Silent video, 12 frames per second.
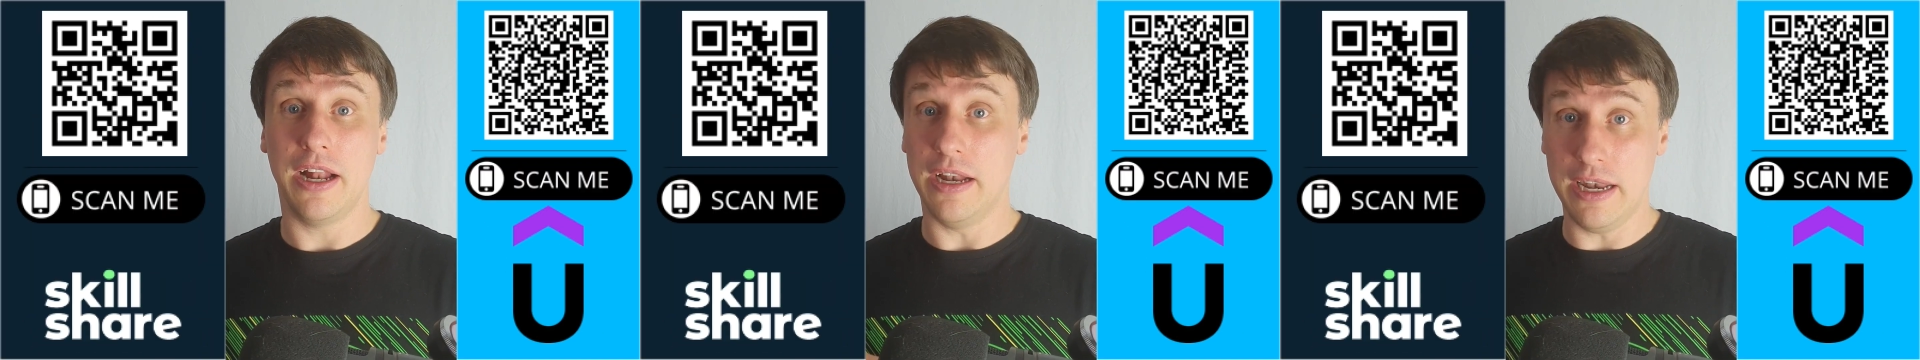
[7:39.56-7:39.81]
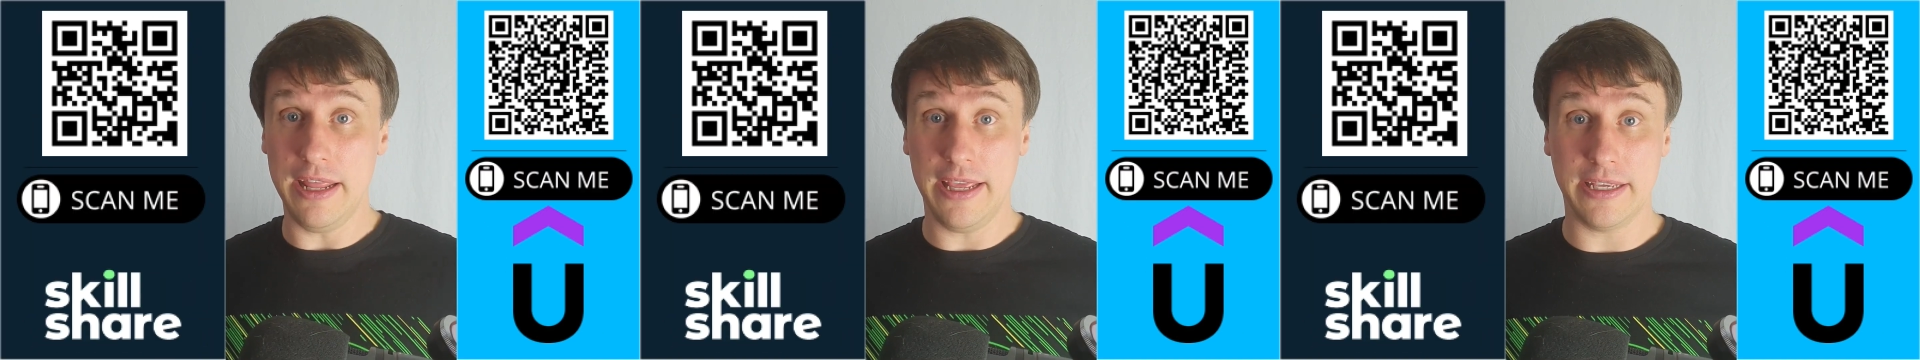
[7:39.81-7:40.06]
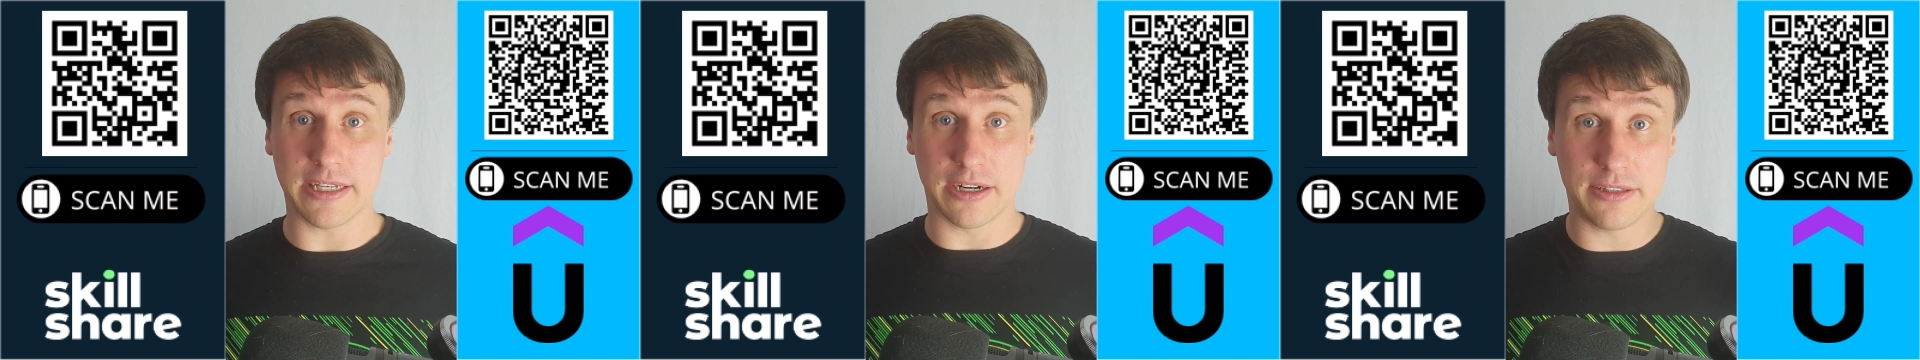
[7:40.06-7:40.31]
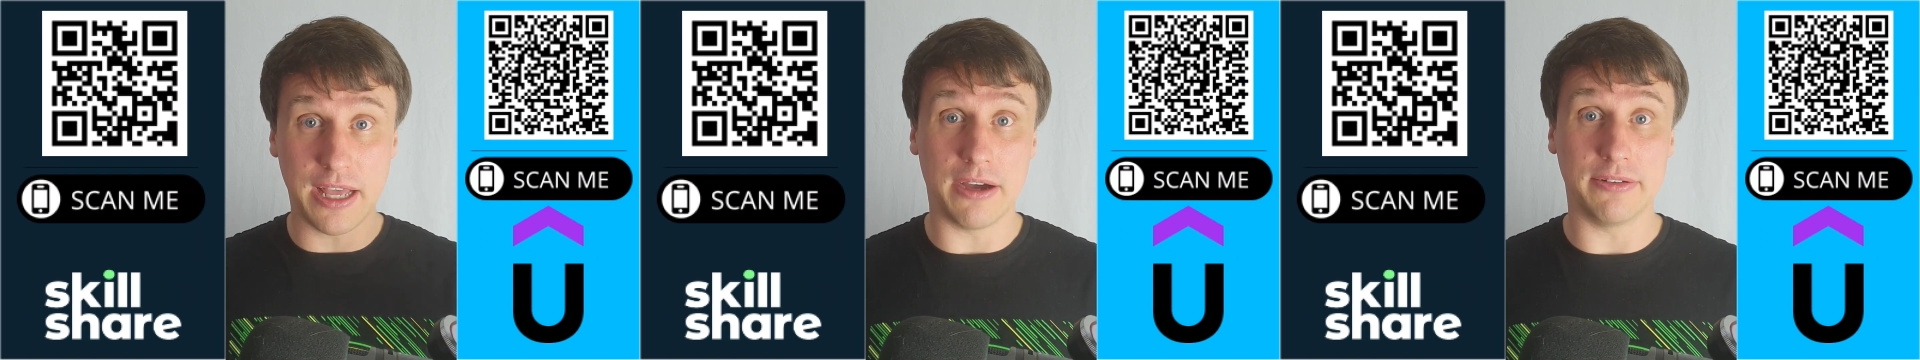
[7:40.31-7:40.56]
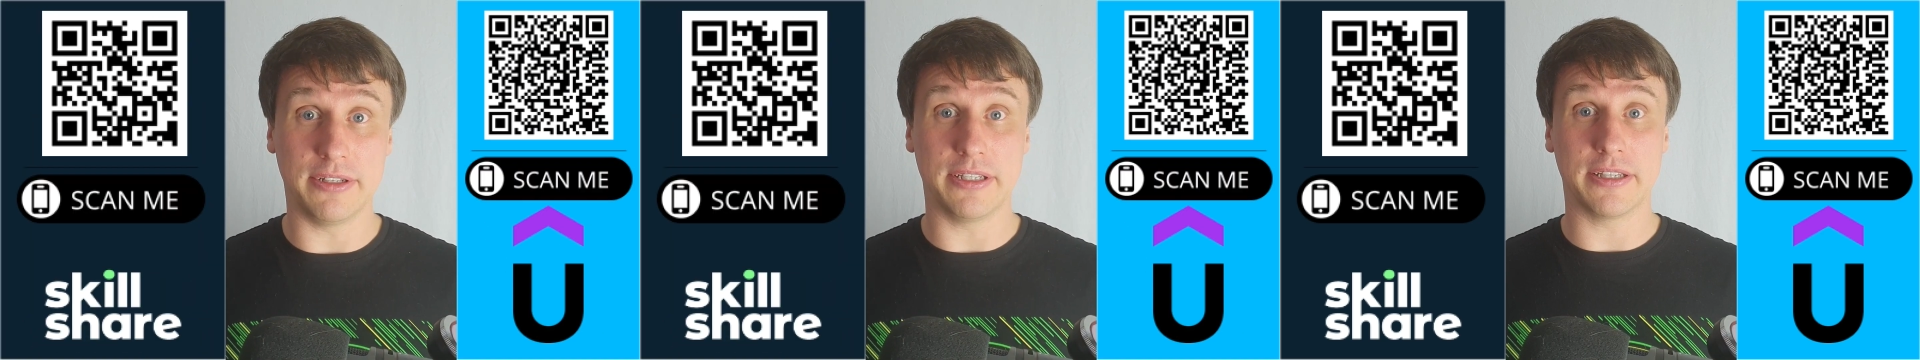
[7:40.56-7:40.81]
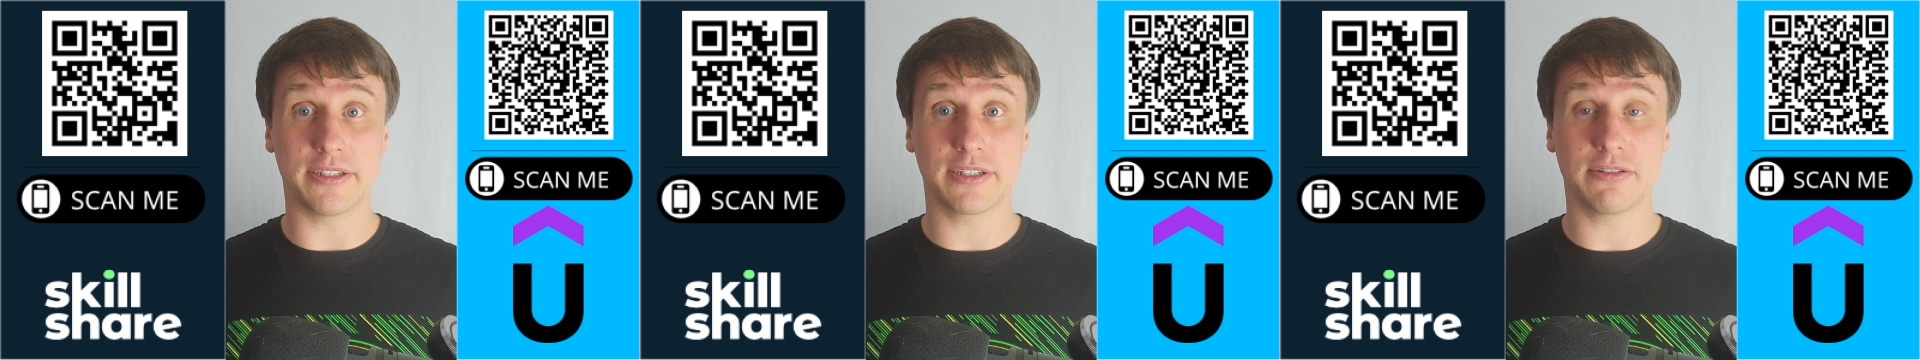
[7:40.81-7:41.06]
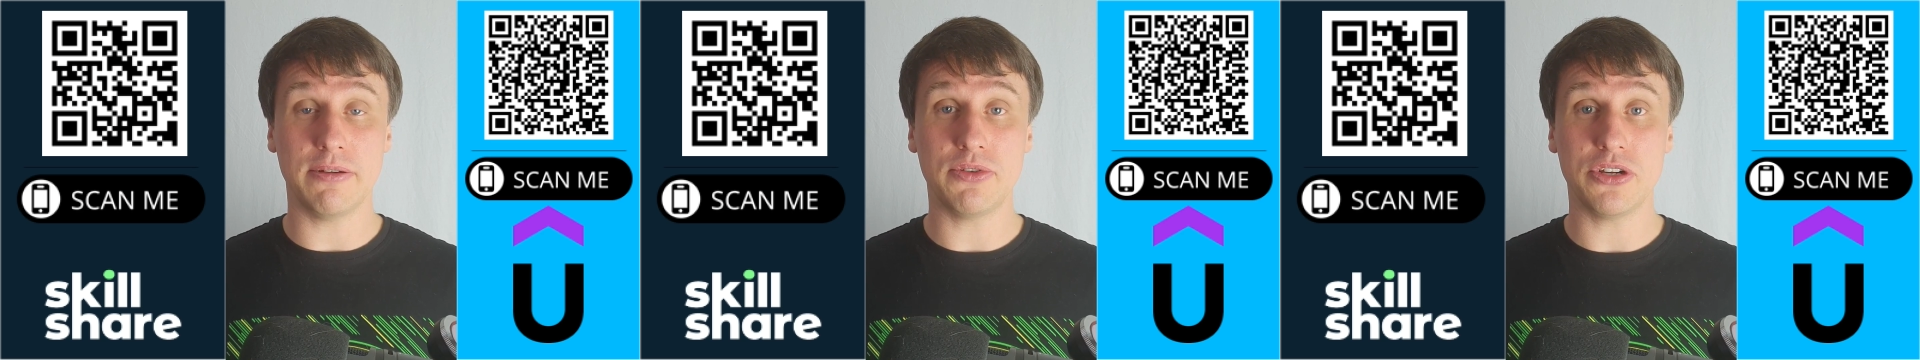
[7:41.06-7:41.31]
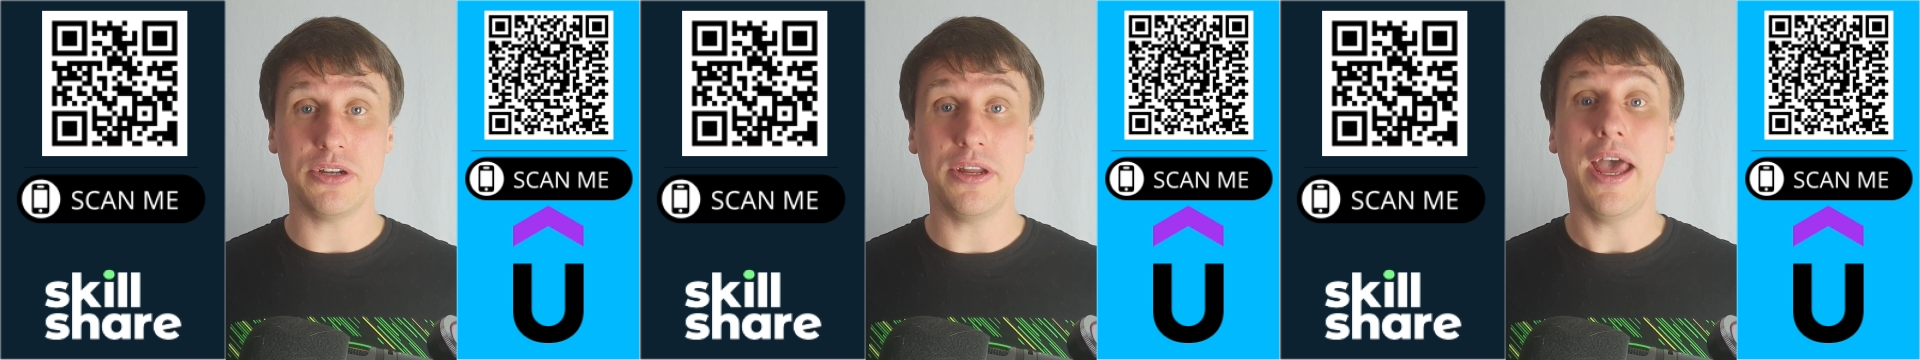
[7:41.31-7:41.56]
Links are down in the
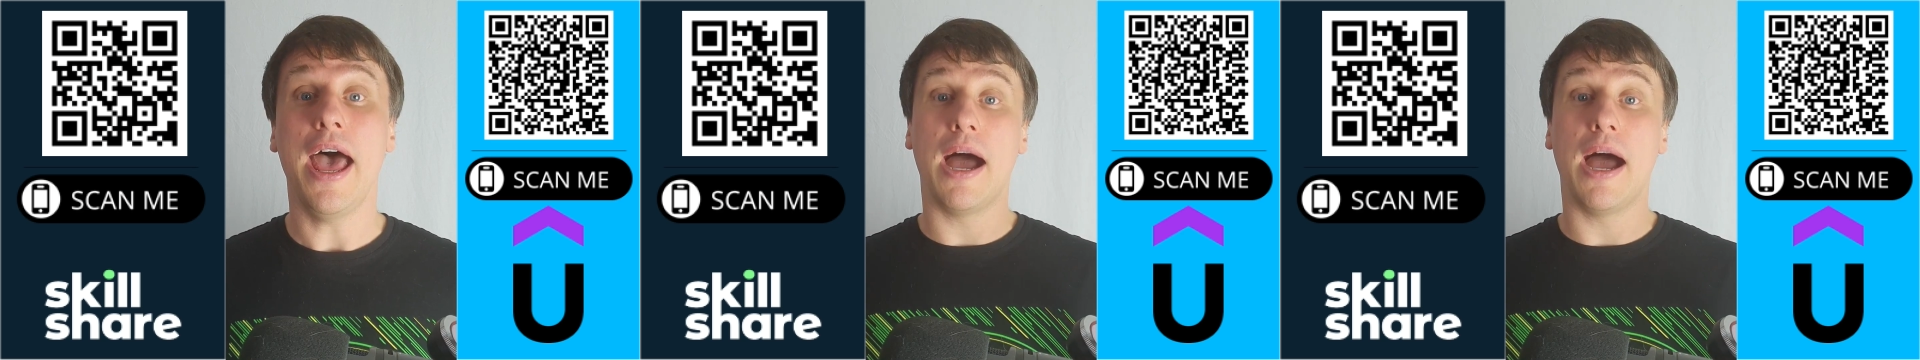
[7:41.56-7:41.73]
description.